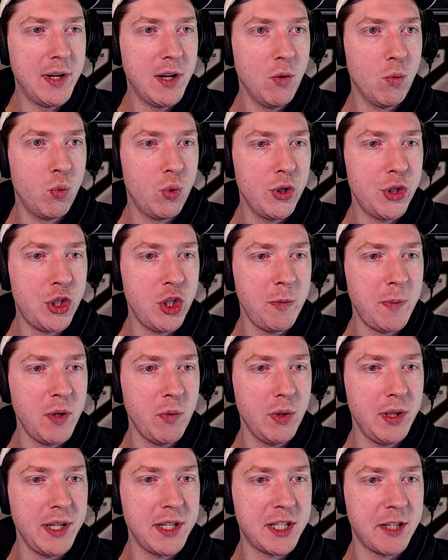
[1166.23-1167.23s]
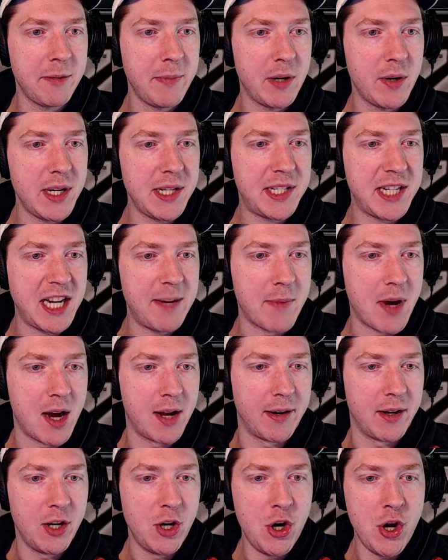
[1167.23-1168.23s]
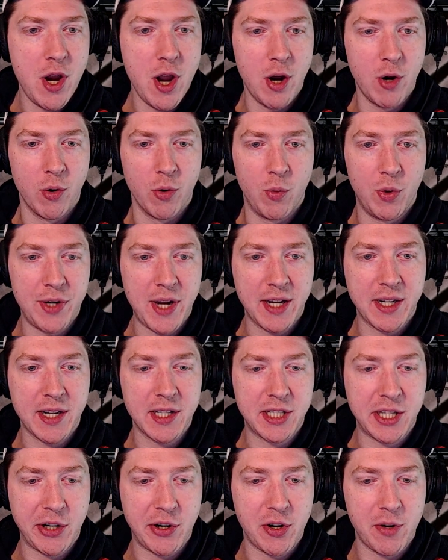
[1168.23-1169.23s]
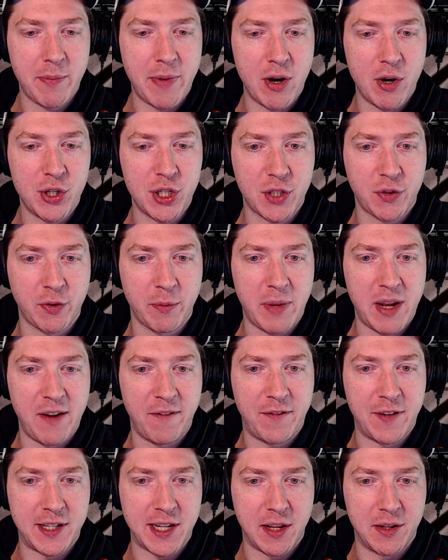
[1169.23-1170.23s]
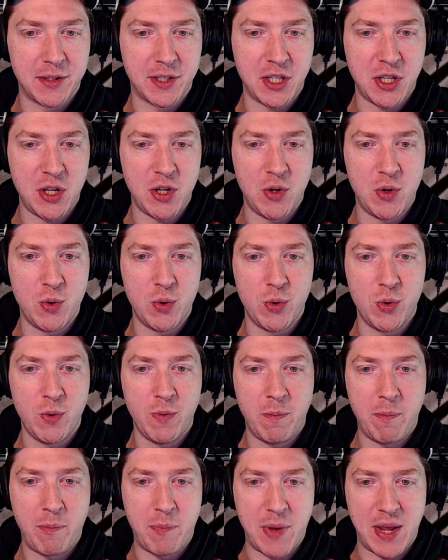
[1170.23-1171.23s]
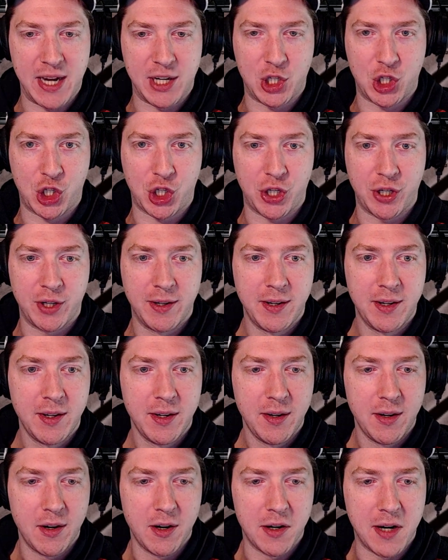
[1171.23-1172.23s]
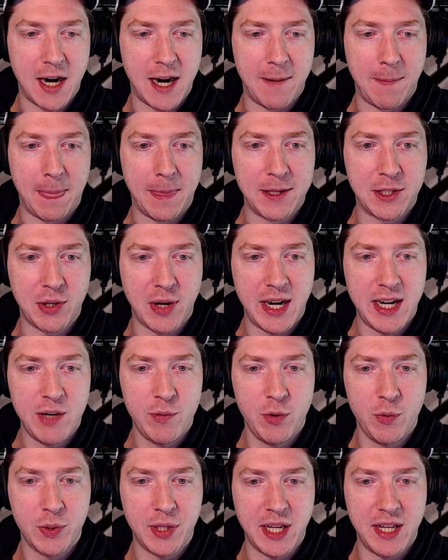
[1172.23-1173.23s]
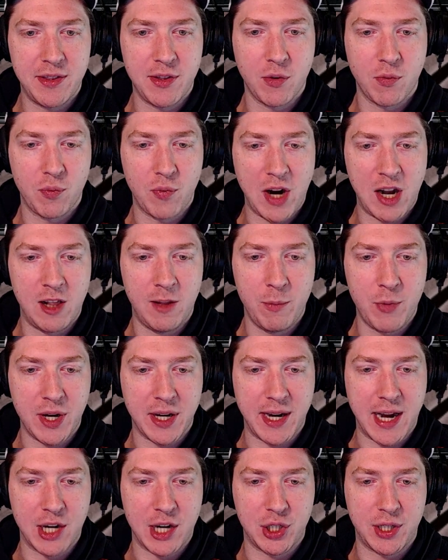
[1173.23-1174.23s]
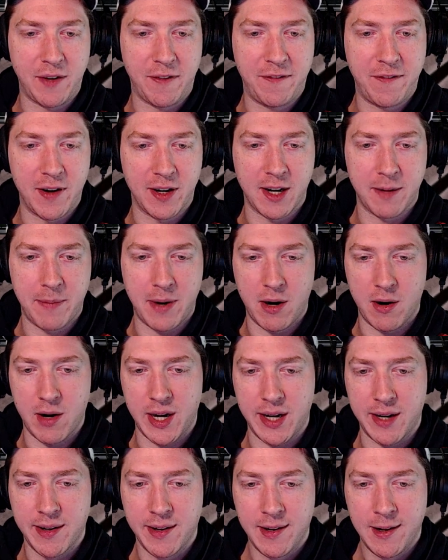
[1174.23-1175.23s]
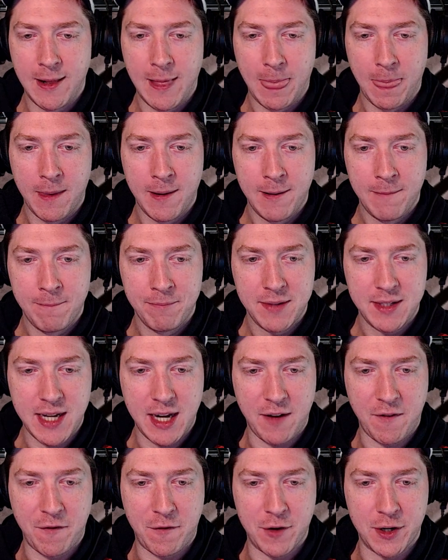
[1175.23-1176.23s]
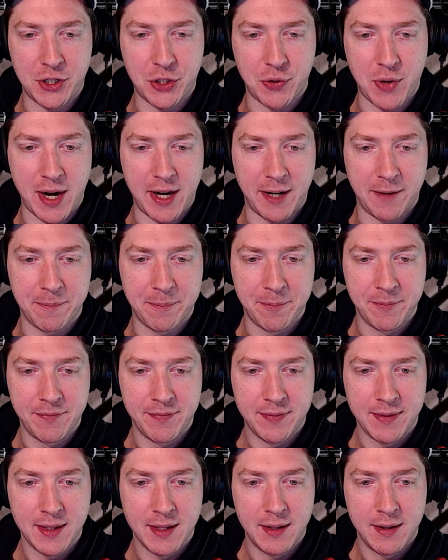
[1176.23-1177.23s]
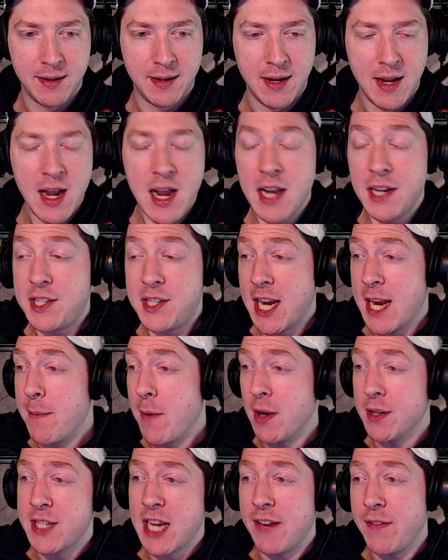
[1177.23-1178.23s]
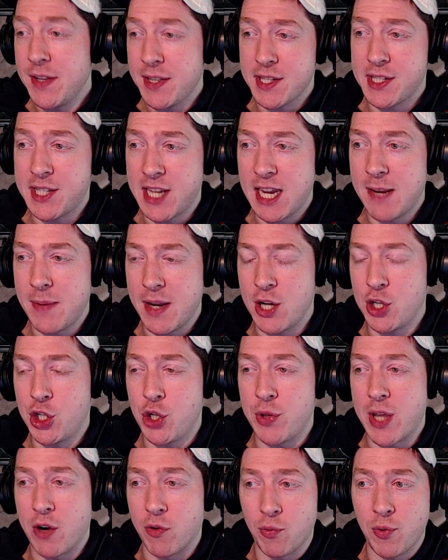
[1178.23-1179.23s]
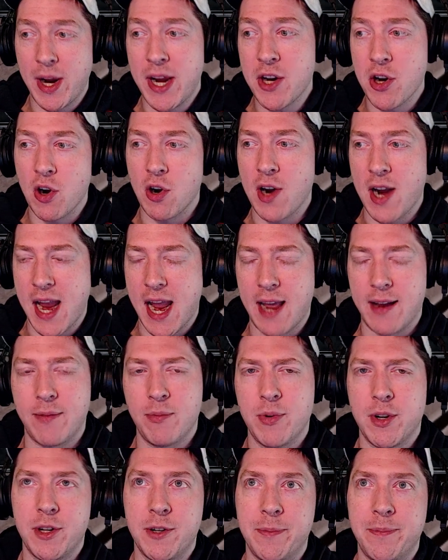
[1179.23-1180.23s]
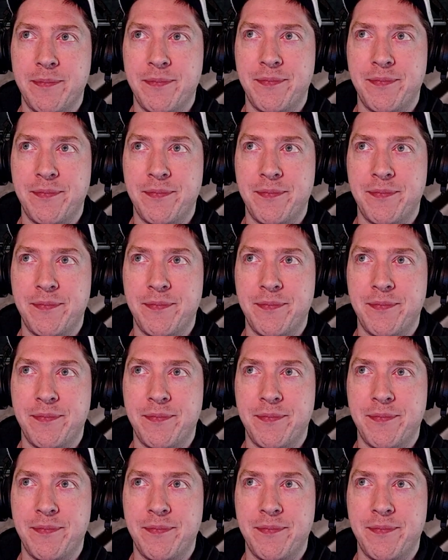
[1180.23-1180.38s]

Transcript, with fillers: would you be willing to marry Daemon? No, we'll not consider marriages from infidels. You bitch. All right. Is there anyone within the realm we can actually fucking marry? It's getting frustrating. Daemon's having the same issue that Rhaegar had. Well,